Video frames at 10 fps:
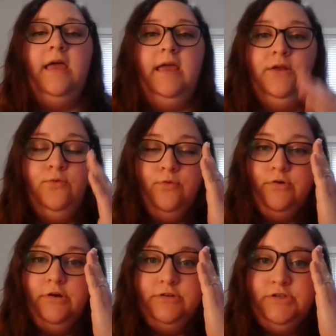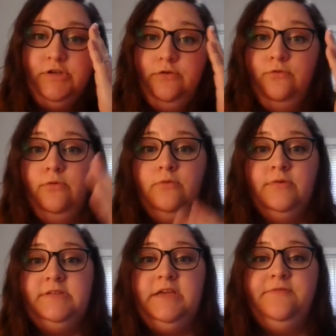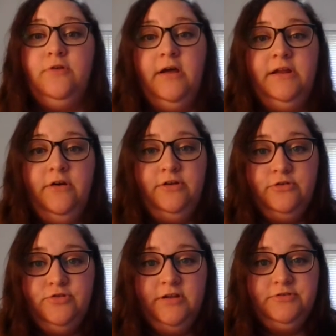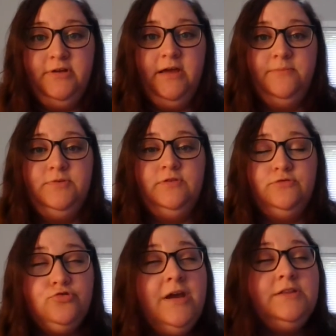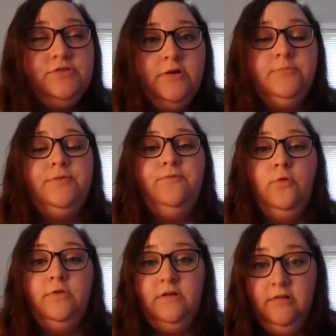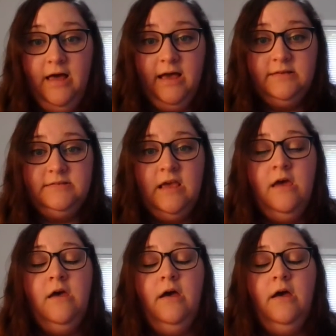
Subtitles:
in order to receive credit on your transcript for the class.